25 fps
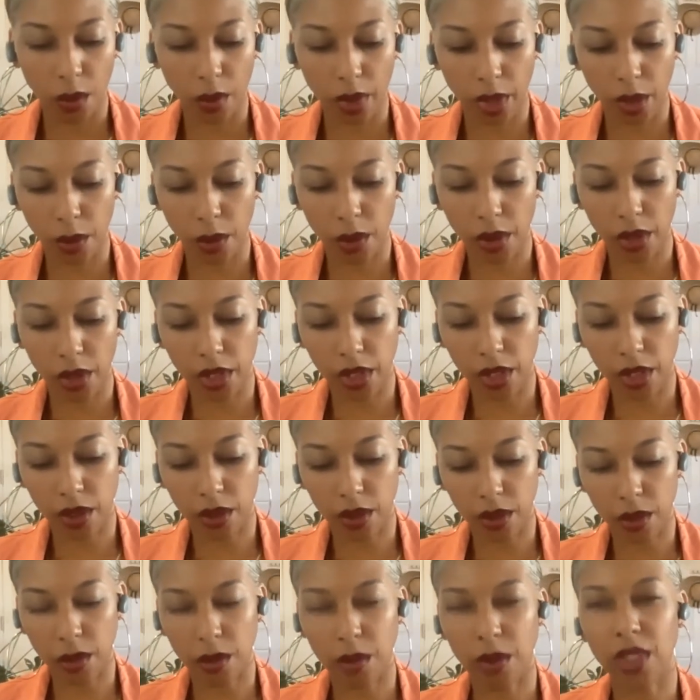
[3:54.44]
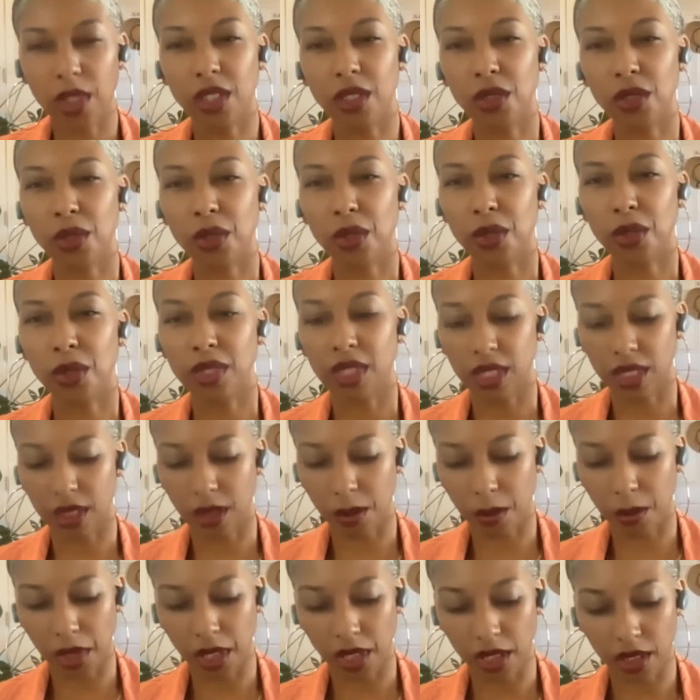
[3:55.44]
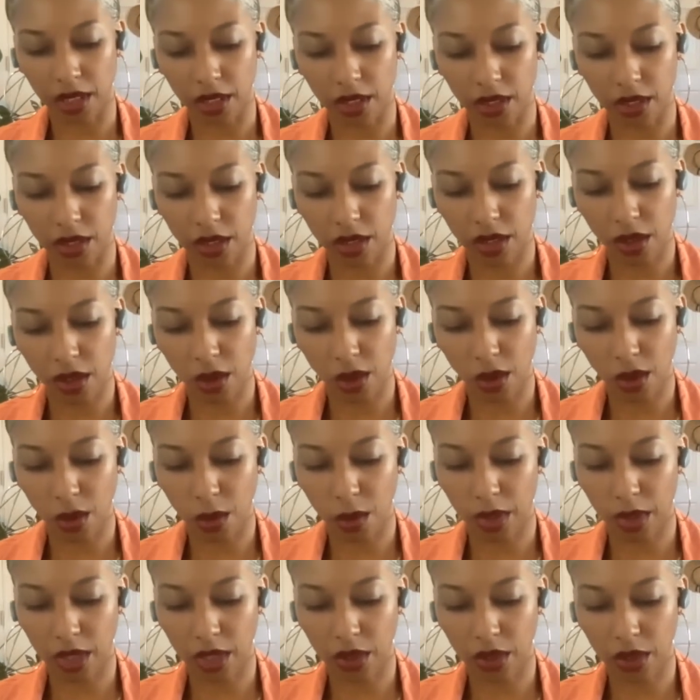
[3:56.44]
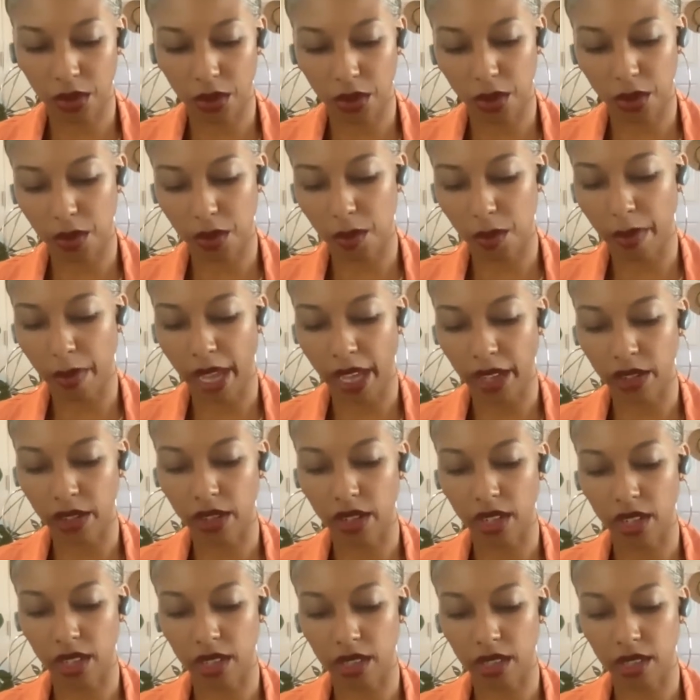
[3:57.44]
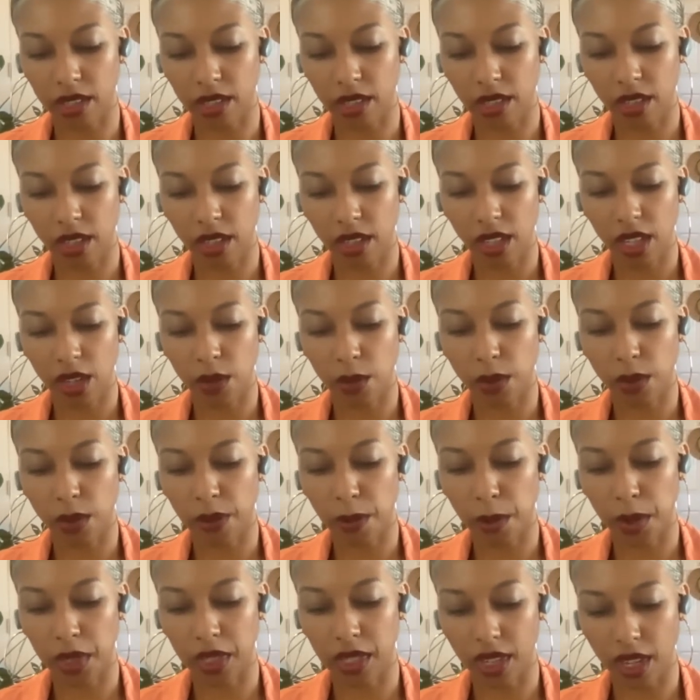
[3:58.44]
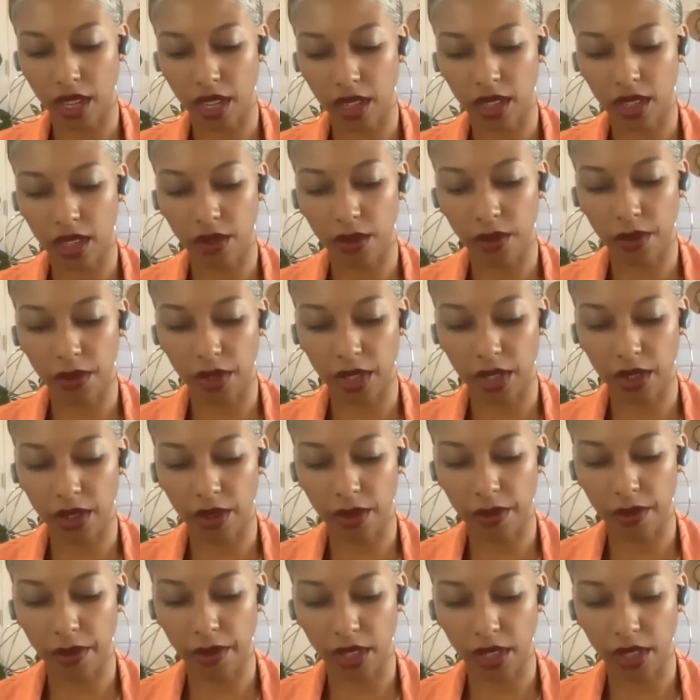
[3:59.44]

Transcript: Where were you when the truth disappeared, or when the truth battered us, and we pretended fear